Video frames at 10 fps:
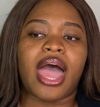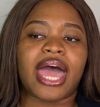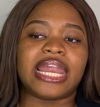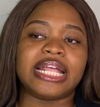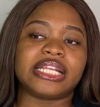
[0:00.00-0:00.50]
I
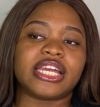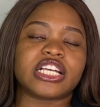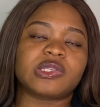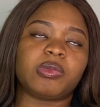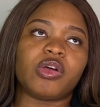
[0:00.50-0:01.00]
like that they're
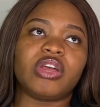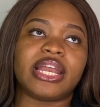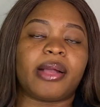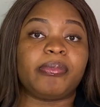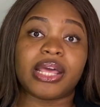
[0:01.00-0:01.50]
exploring
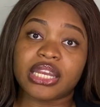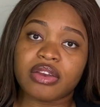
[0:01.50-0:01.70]
like blended